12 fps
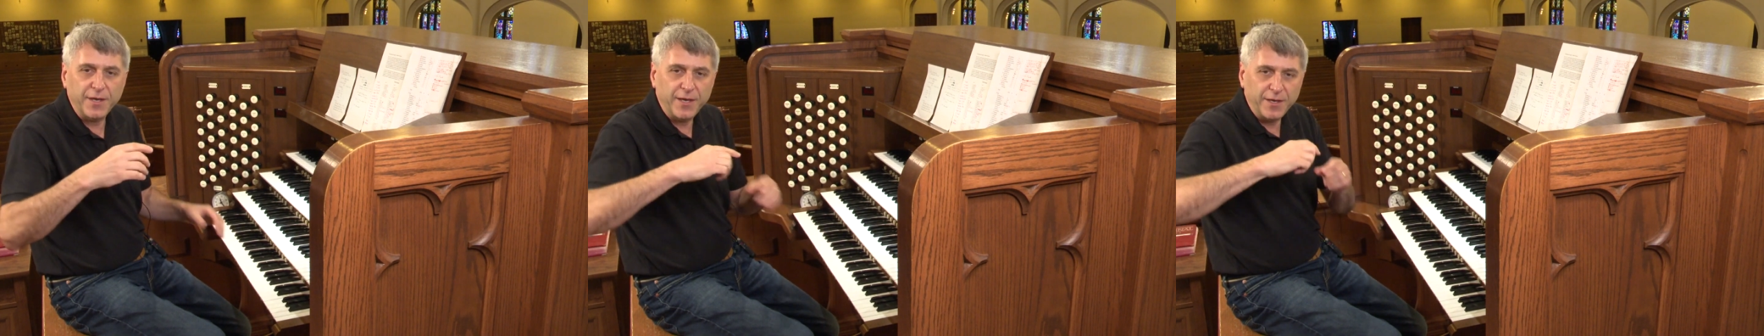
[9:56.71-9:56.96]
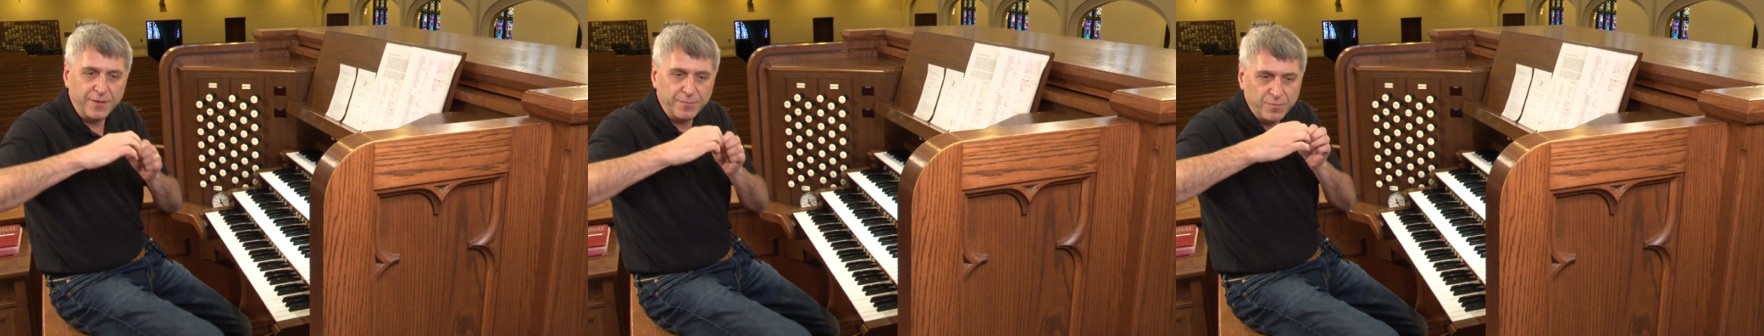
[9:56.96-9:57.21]

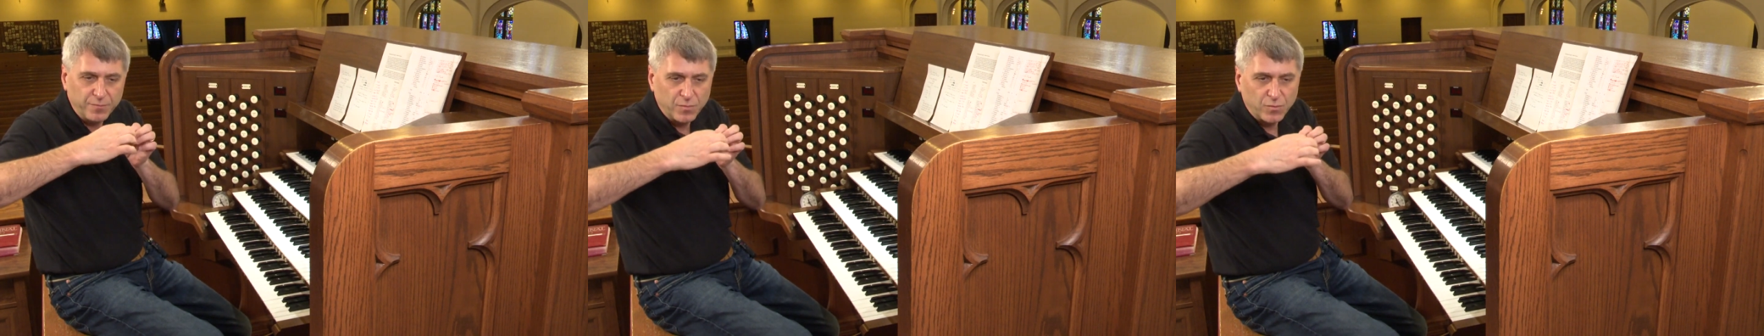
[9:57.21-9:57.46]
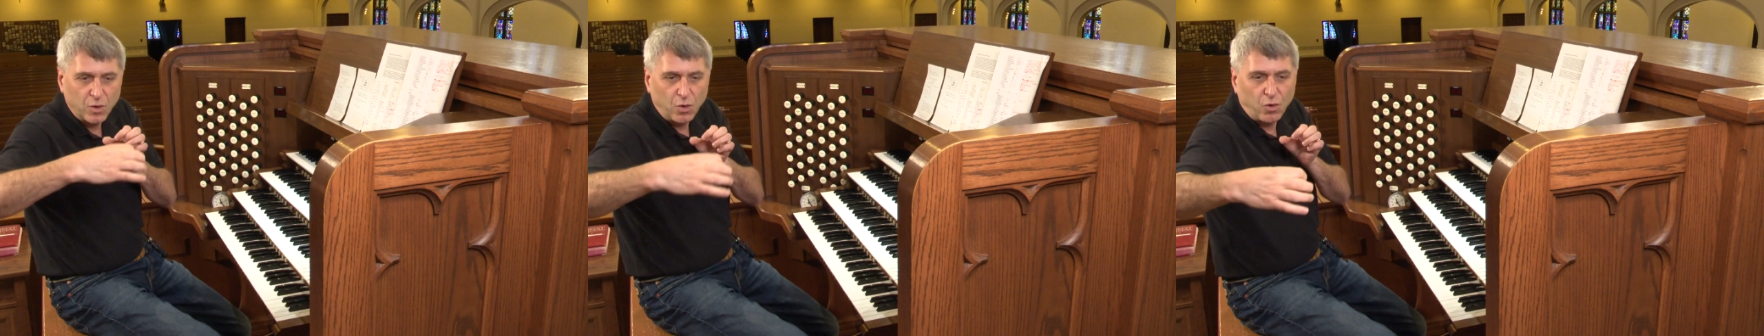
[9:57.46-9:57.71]
a
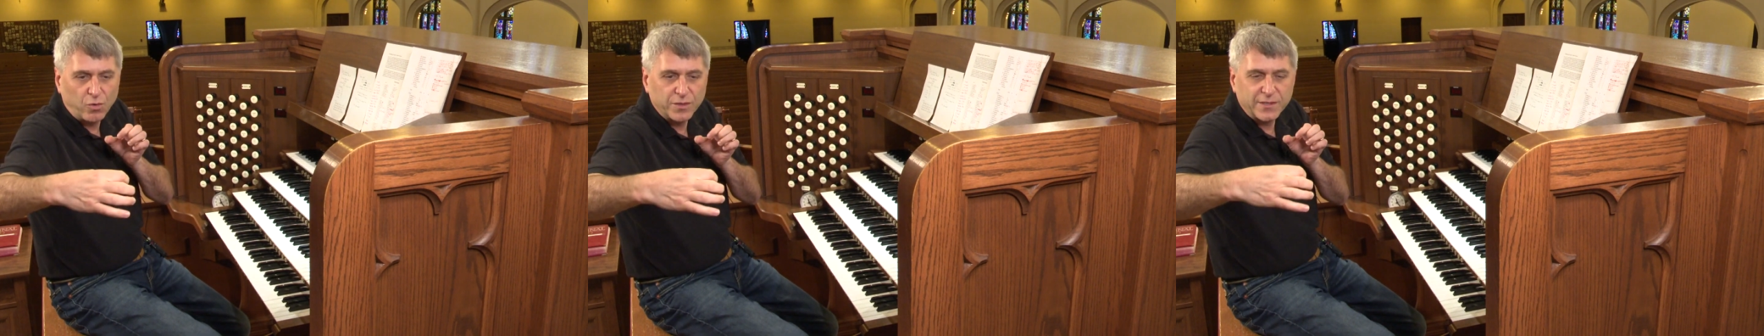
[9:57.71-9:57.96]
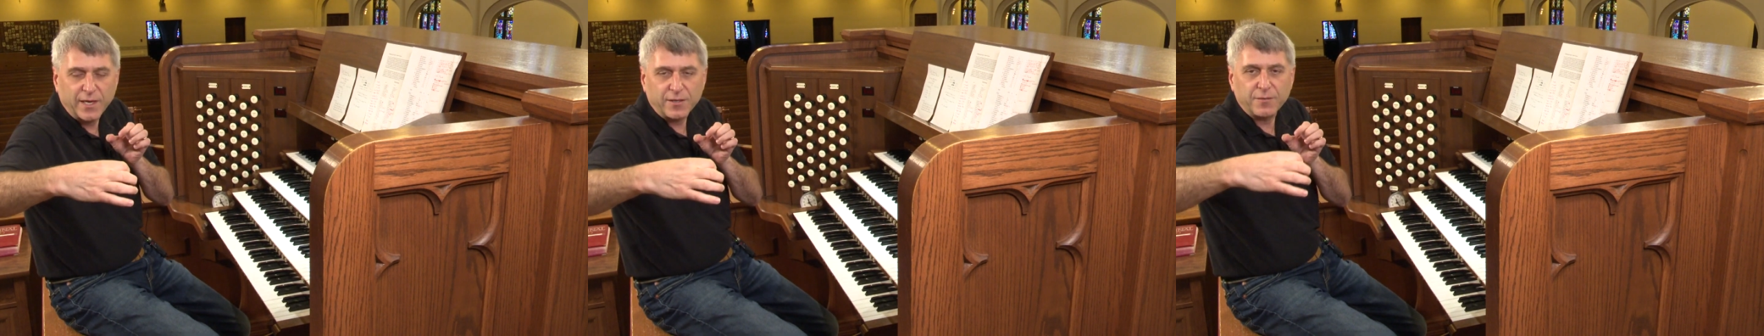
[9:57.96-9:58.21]

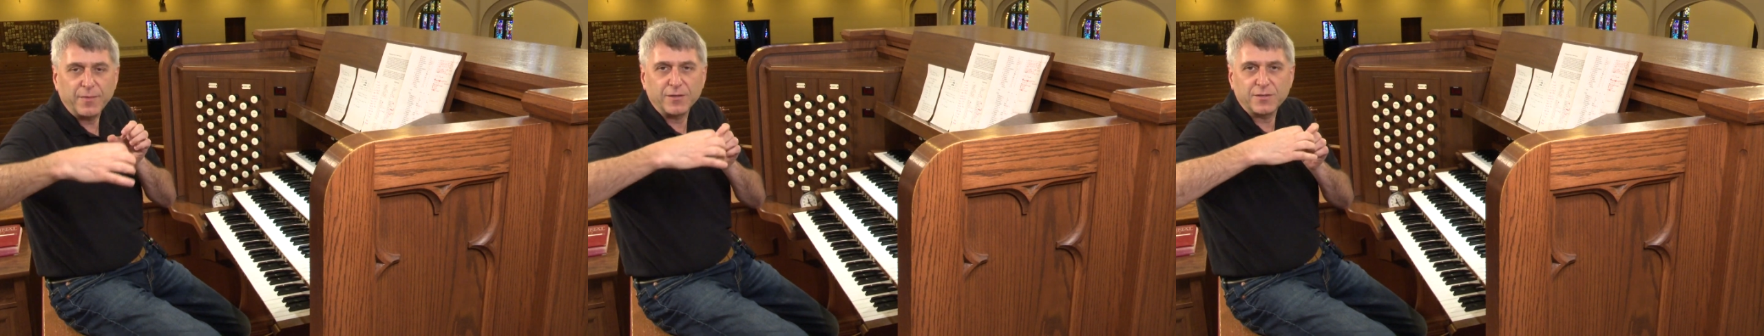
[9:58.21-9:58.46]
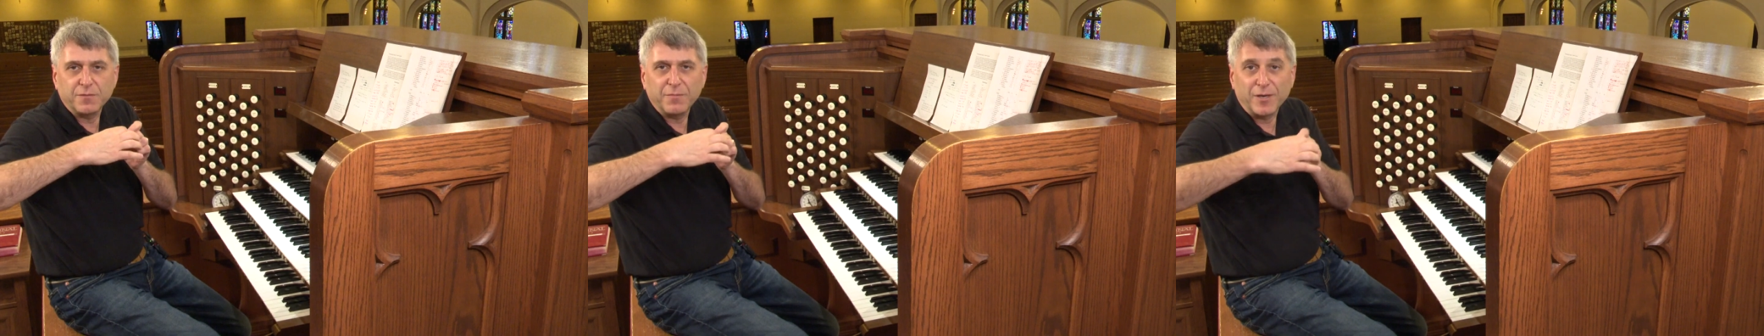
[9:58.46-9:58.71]
horizontally
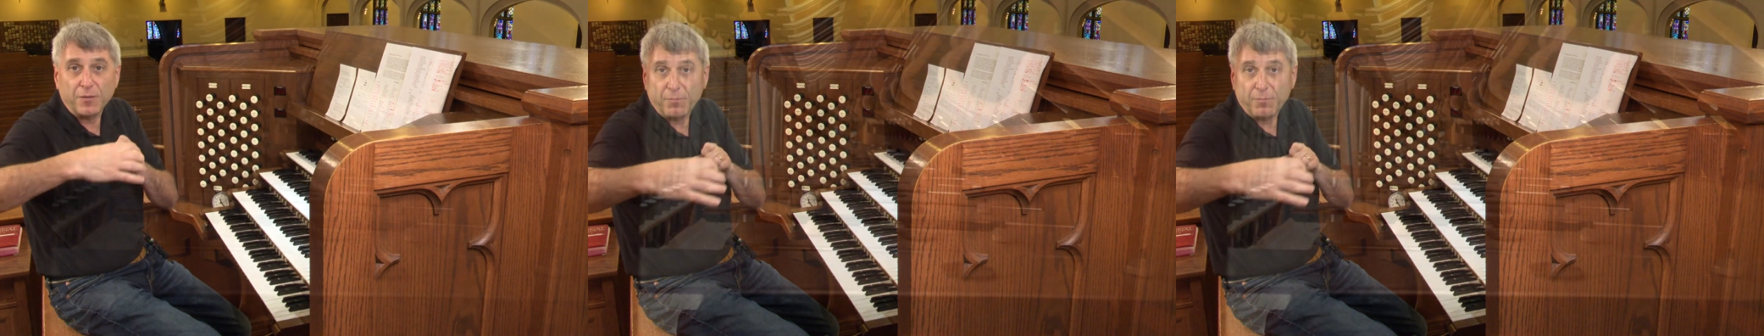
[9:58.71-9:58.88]
mounted metal